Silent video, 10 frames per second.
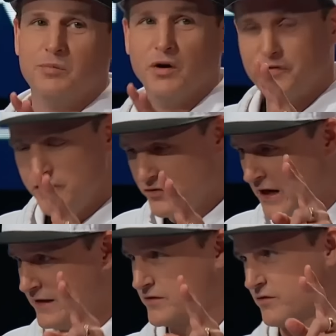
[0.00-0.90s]
Both of you
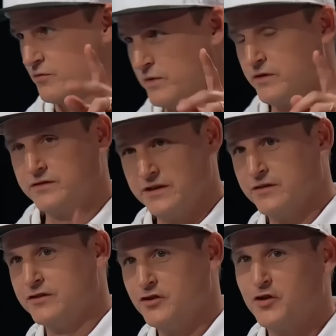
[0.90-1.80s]
guys are the real
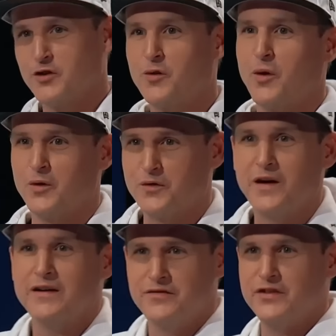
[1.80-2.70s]
deal, and you could have
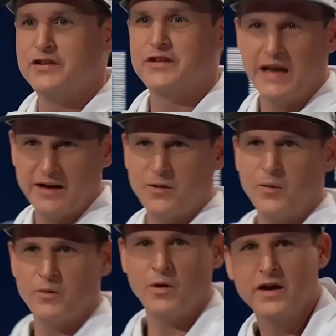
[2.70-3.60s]
qualified for this
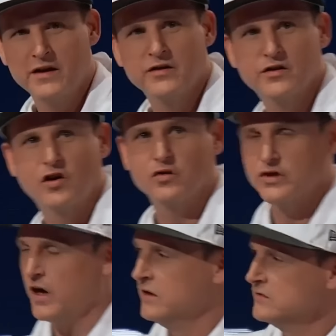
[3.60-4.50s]
category right here
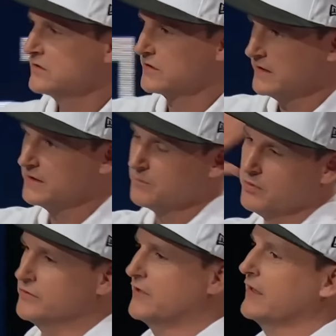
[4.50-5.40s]
called
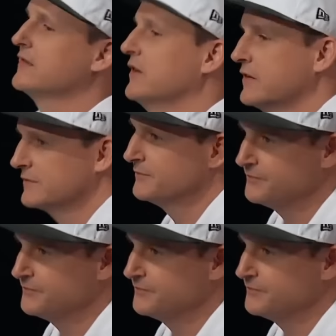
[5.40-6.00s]
Unseekable. Take a look. Okay,